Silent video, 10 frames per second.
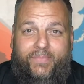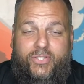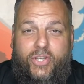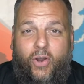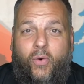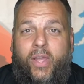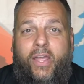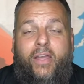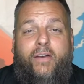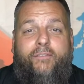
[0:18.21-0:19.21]
So,
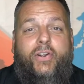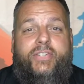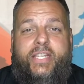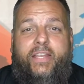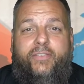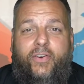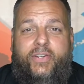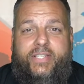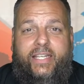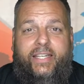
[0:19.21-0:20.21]
first thing
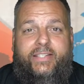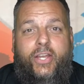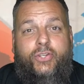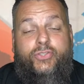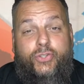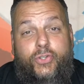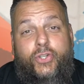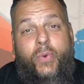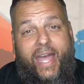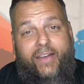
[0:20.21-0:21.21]
first is, do
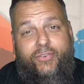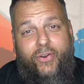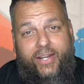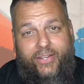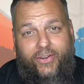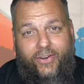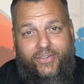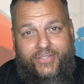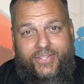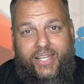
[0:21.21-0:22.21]
you have credit
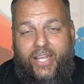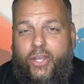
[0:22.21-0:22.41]
cards?